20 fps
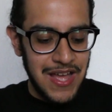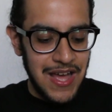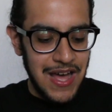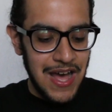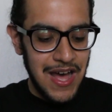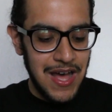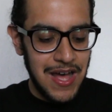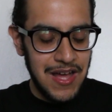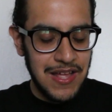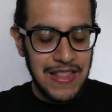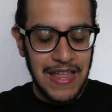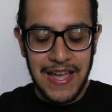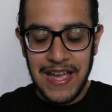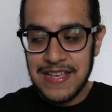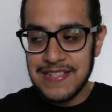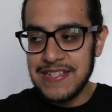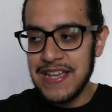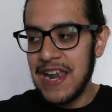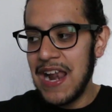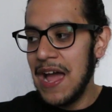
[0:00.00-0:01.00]
I
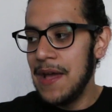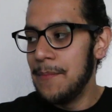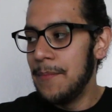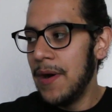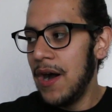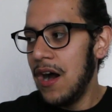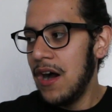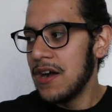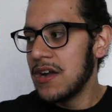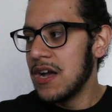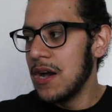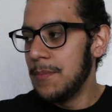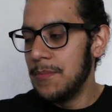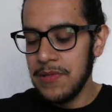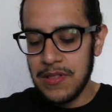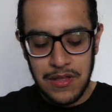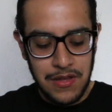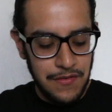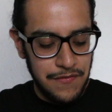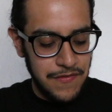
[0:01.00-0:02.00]
said, I bought a
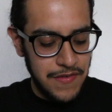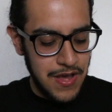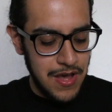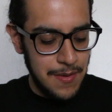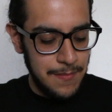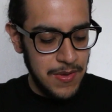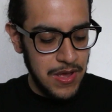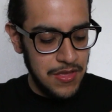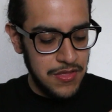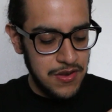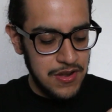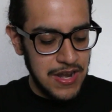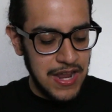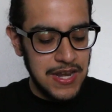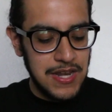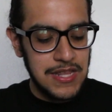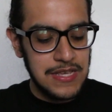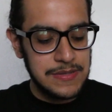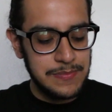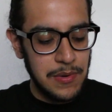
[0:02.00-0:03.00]
couple of other
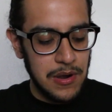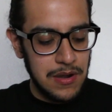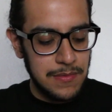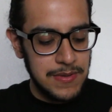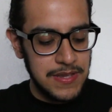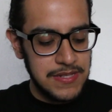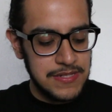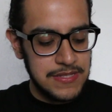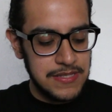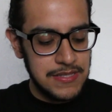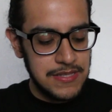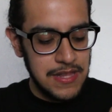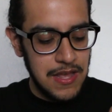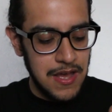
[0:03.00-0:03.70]
90s Barbies